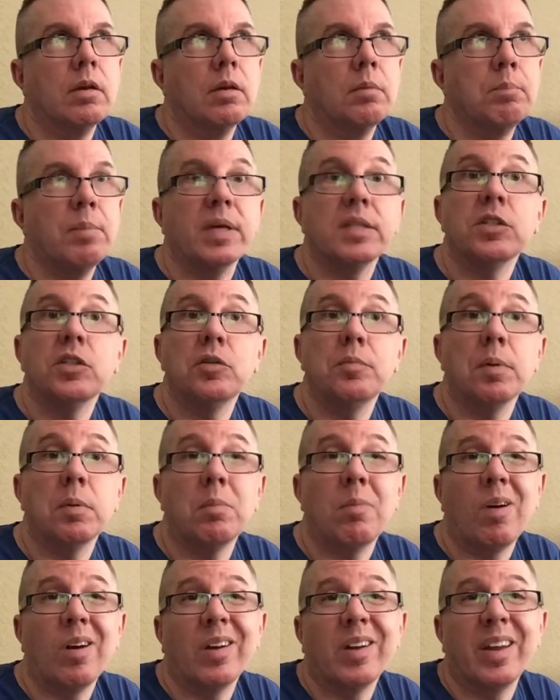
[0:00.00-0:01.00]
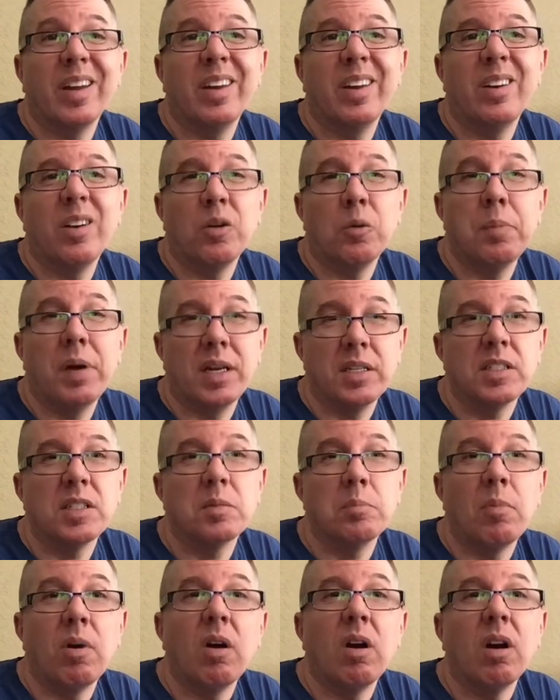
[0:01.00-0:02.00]
Pet Supermarket or
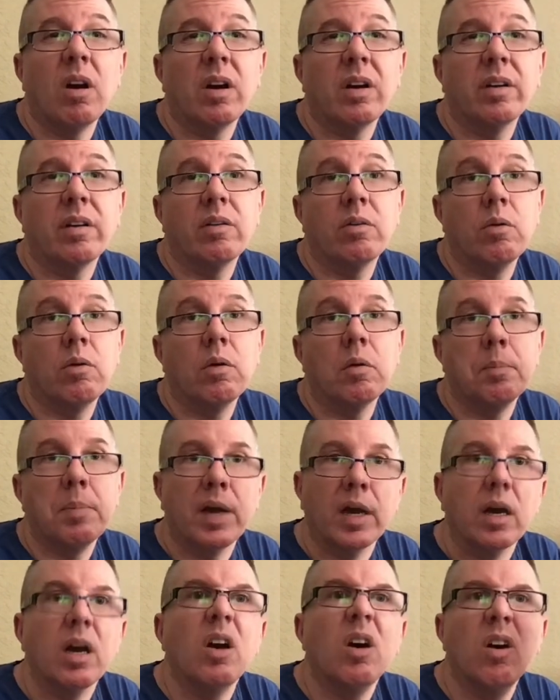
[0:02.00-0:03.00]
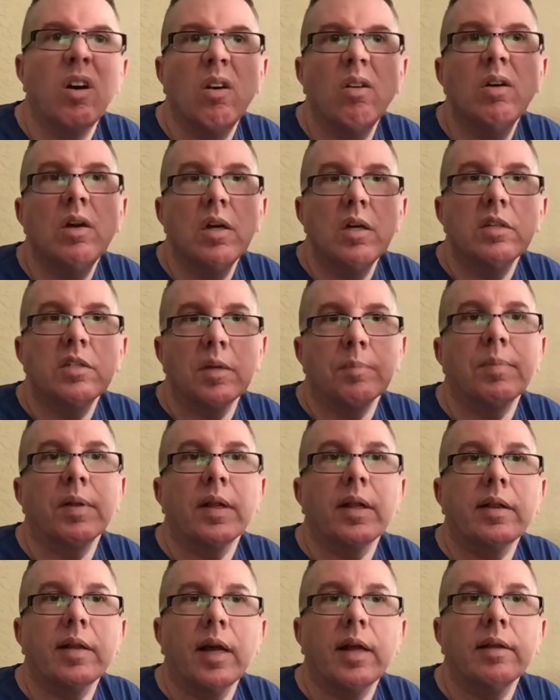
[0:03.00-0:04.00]
PetSmart or Petco, something
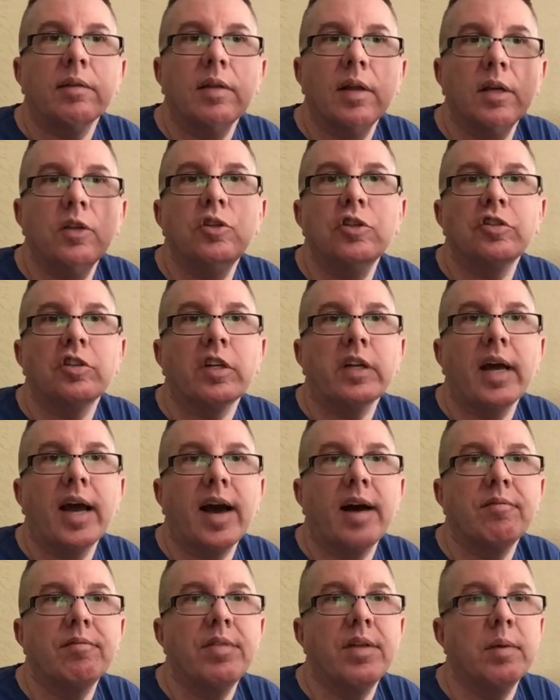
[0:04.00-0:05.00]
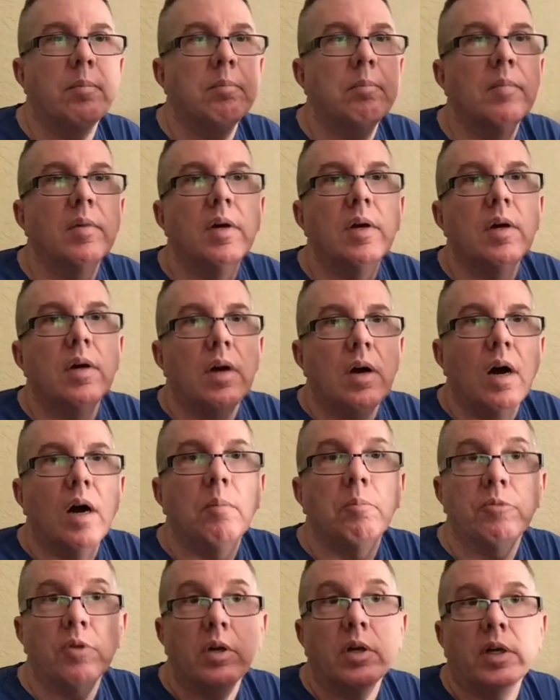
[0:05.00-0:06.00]
like that. They usually have them.
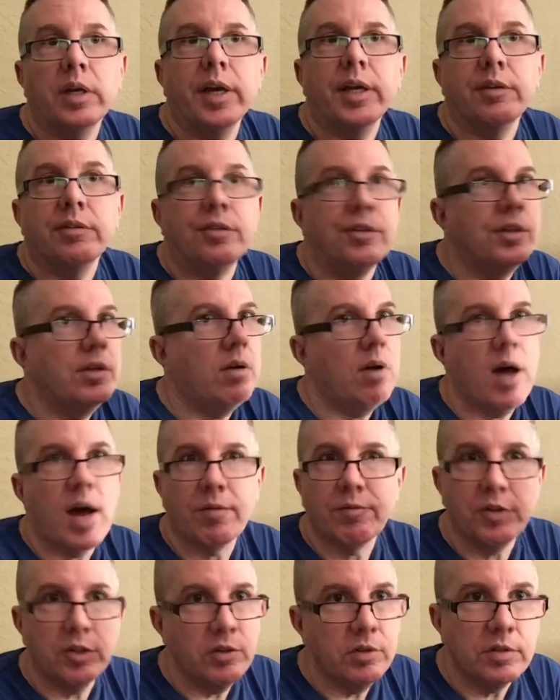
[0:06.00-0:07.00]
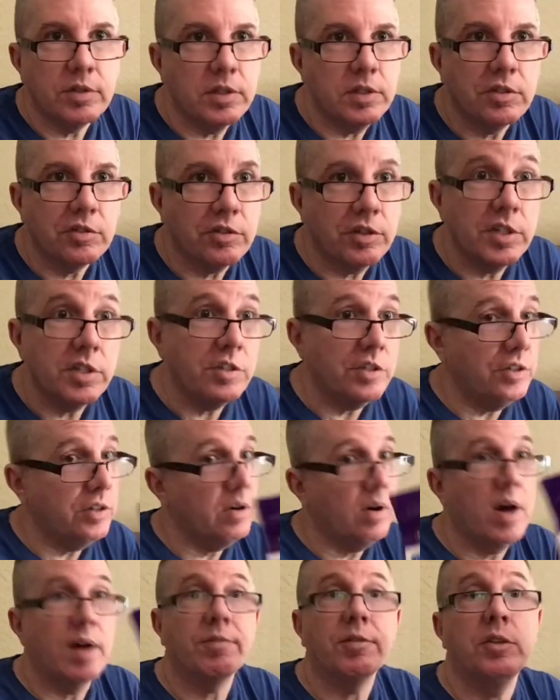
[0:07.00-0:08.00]
Again, you don't have to use these treats. You
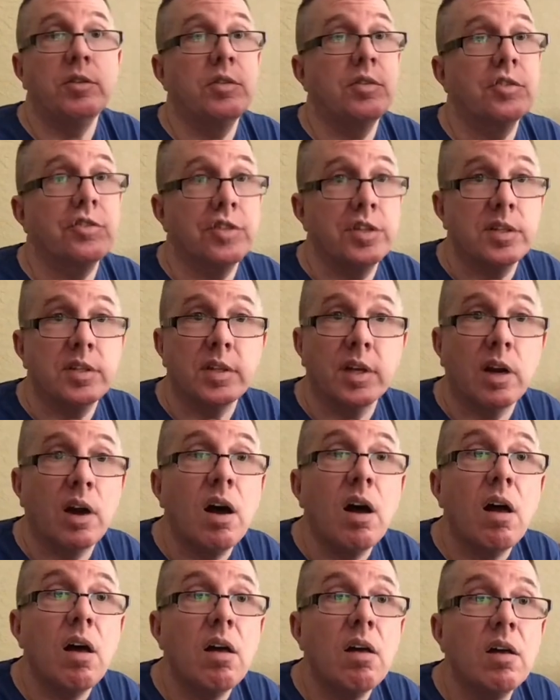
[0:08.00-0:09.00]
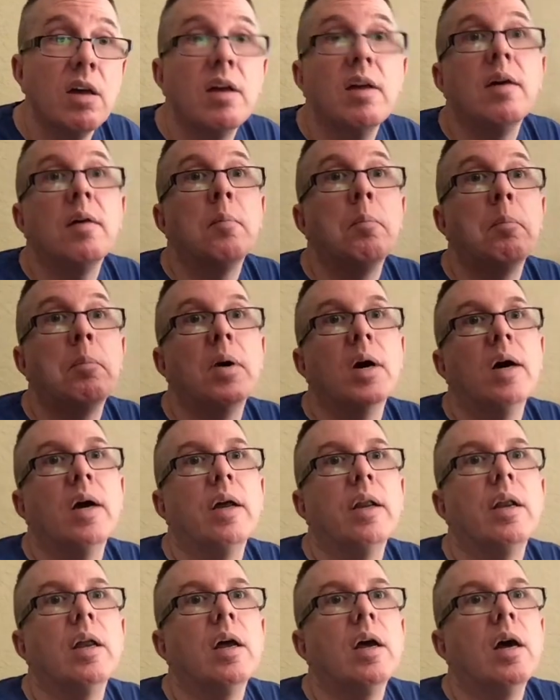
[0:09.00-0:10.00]
don't have to use treats at all,
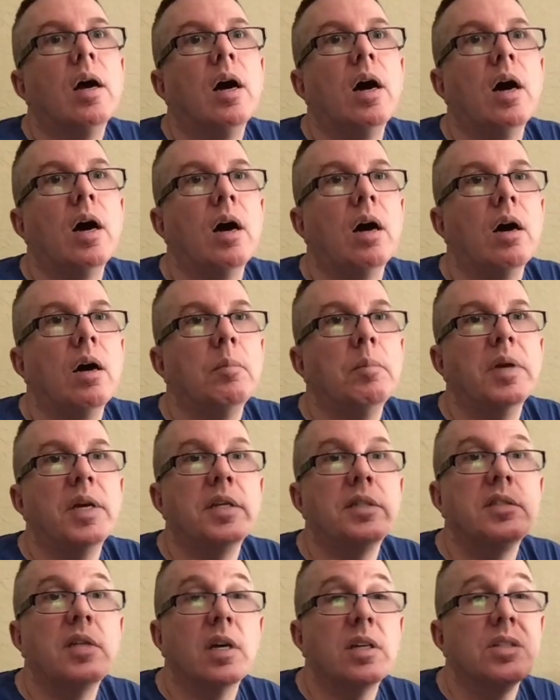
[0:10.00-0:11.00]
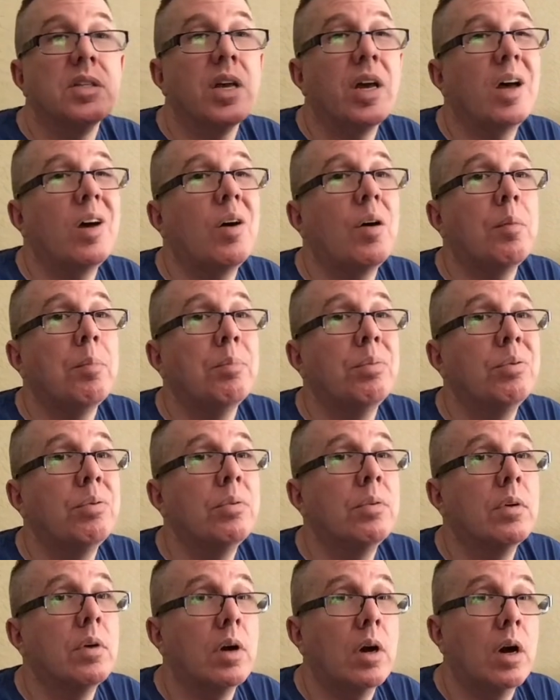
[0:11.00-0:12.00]
but it does help
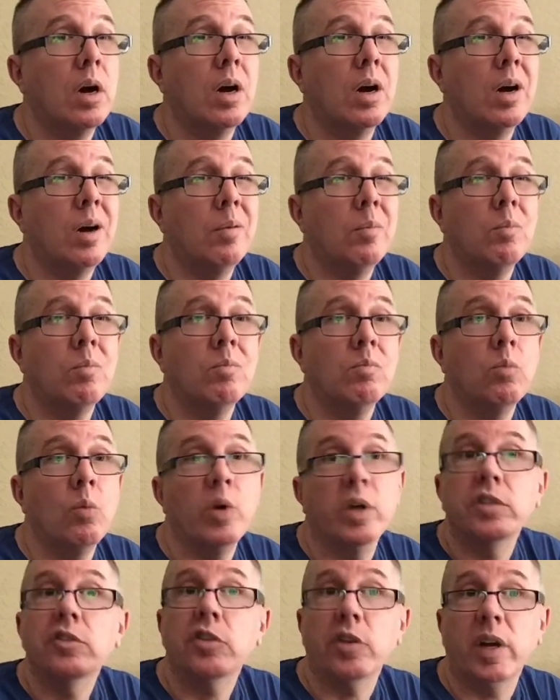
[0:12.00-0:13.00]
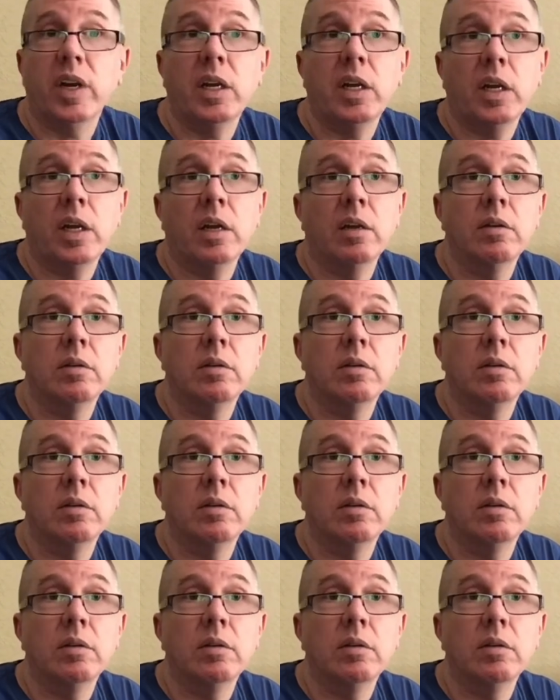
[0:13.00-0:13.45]
when training,